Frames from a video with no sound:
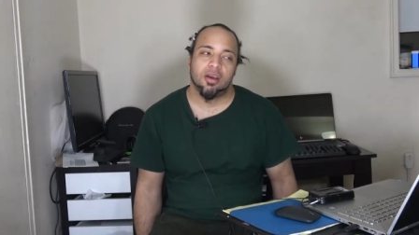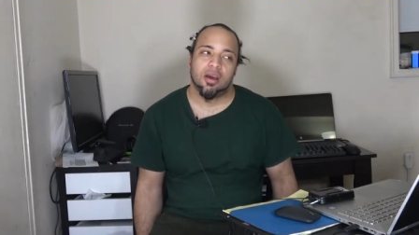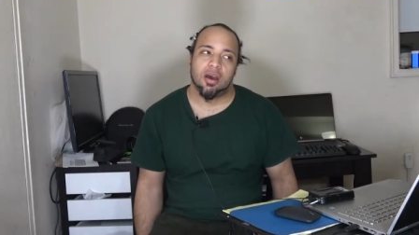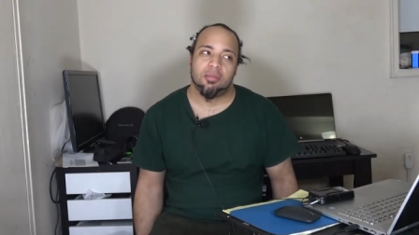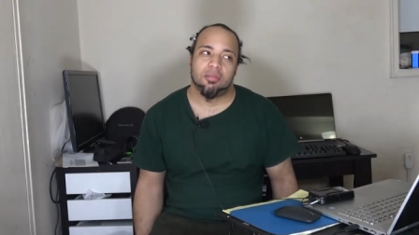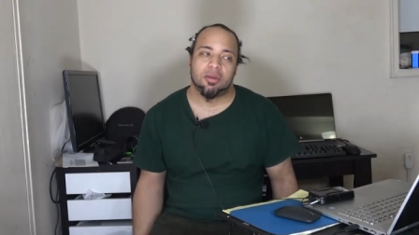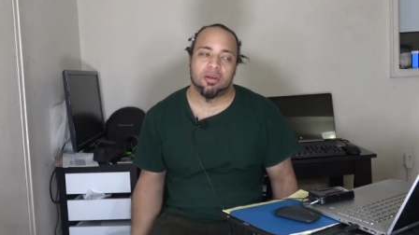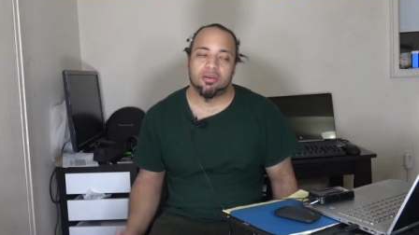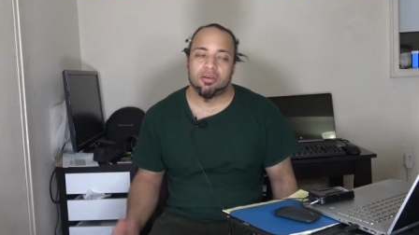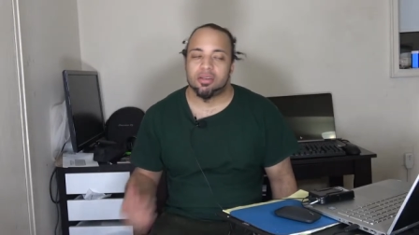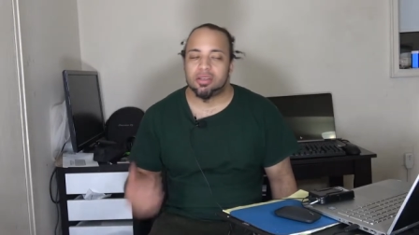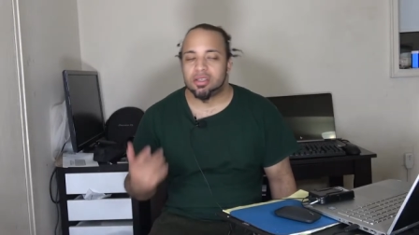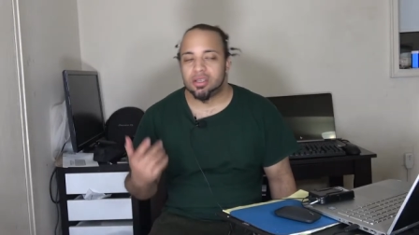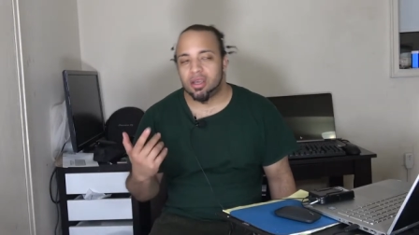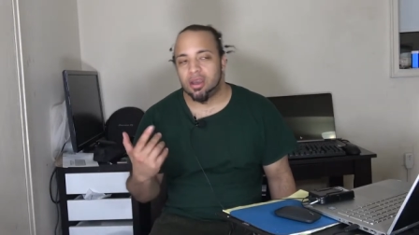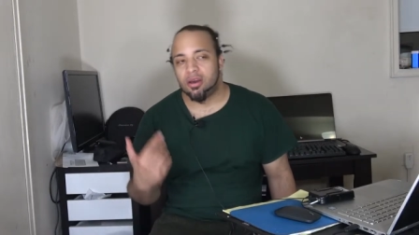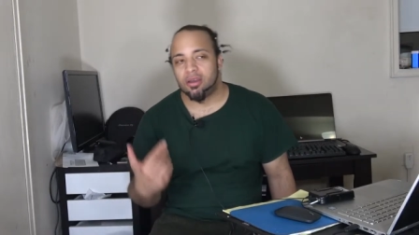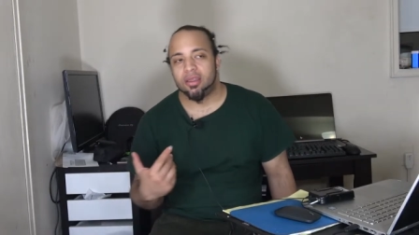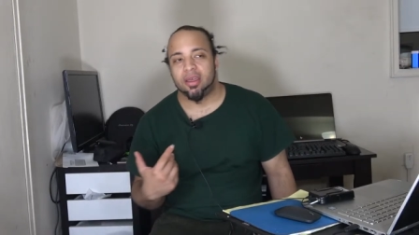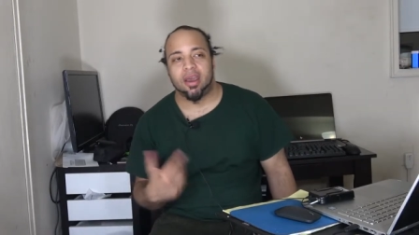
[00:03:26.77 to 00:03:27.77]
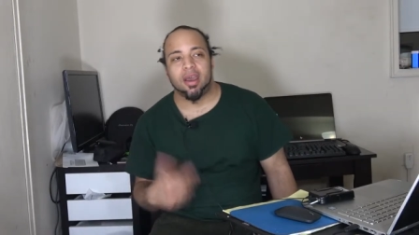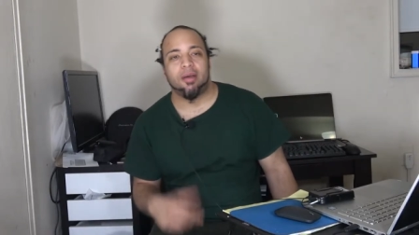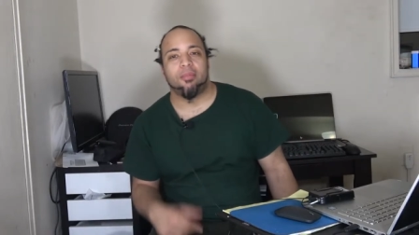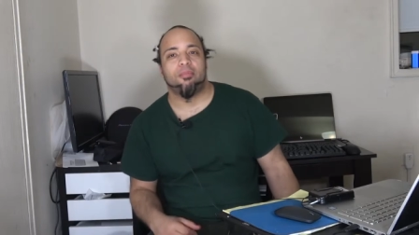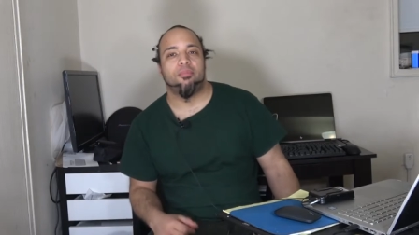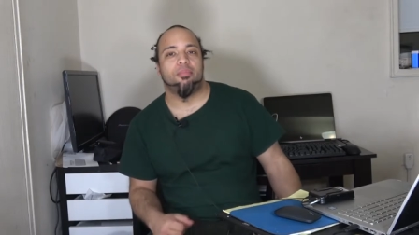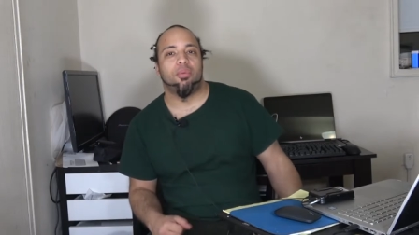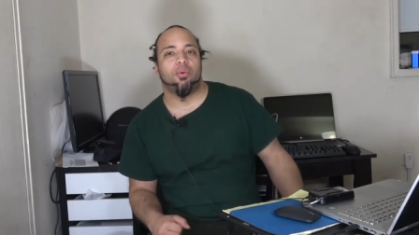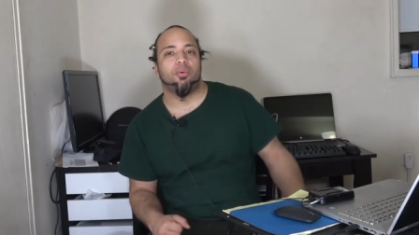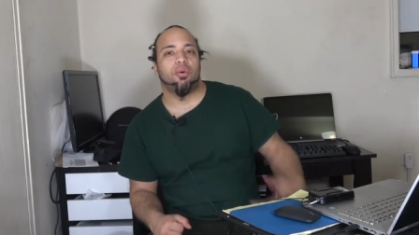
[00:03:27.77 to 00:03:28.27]
I'm not gonna say all
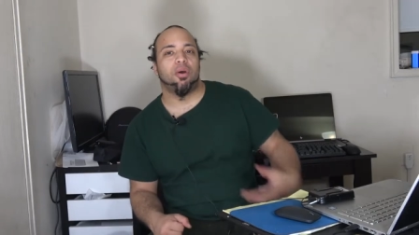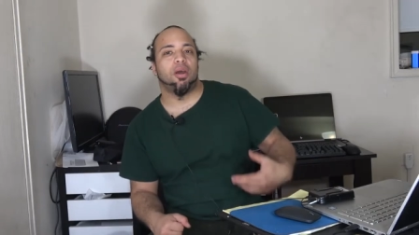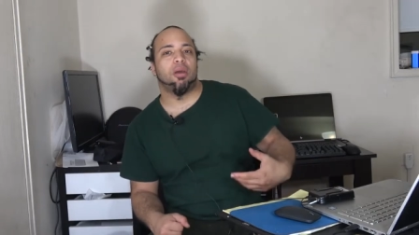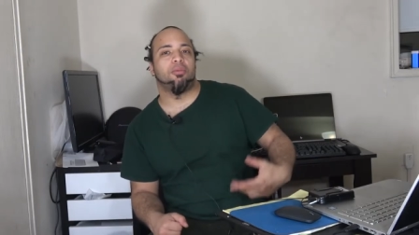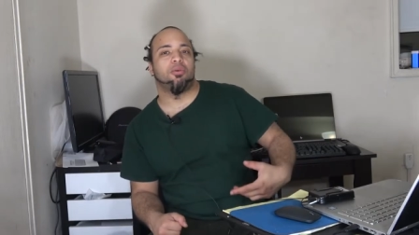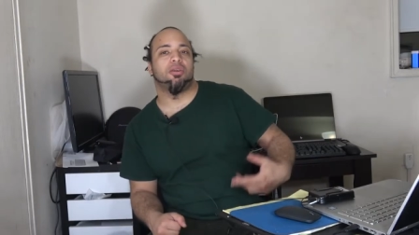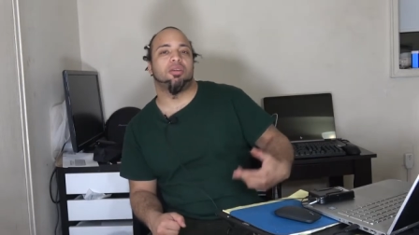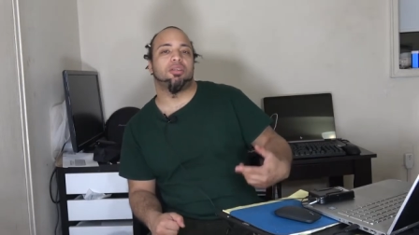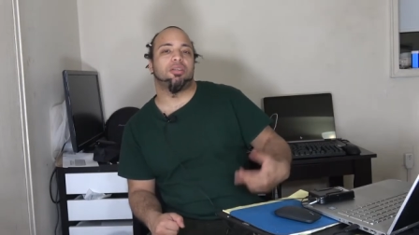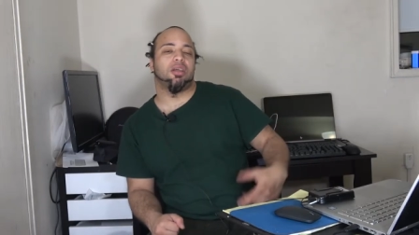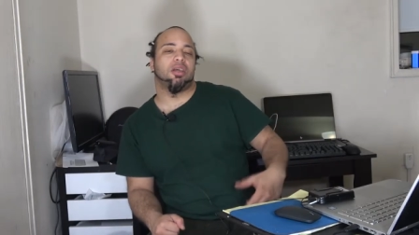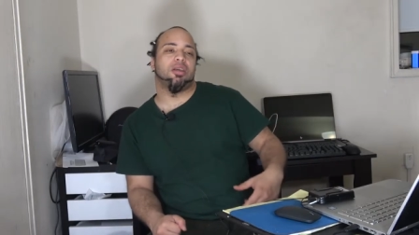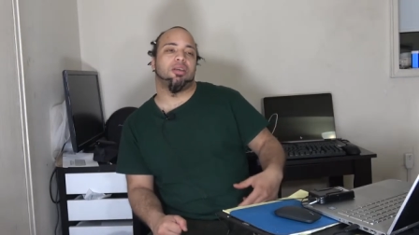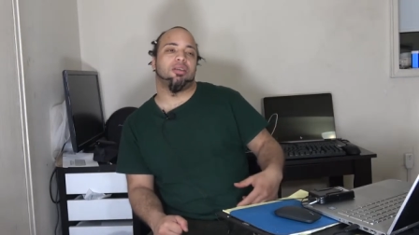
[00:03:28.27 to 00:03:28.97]
that, but what I'm gonna say